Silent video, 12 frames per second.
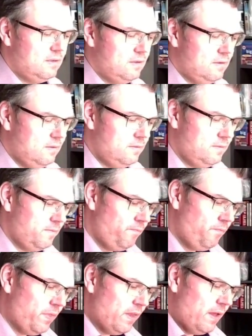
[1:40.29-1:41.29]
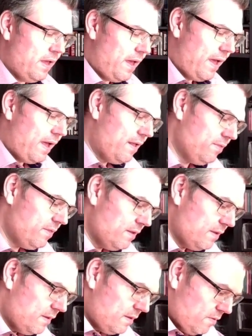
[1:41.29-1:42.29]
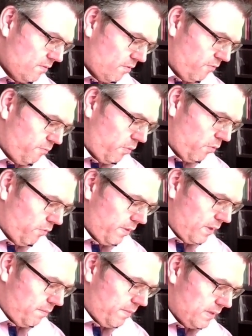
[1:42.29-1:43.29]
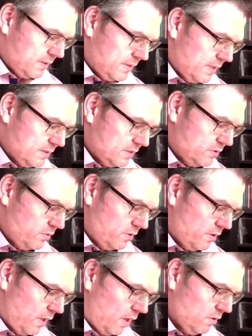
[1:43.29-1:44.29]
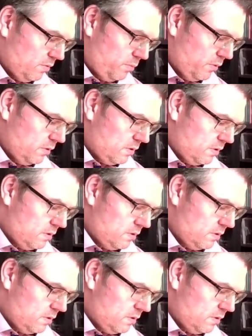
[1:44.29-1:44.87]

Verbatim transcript: Yeah? And of both elements there's a certain output.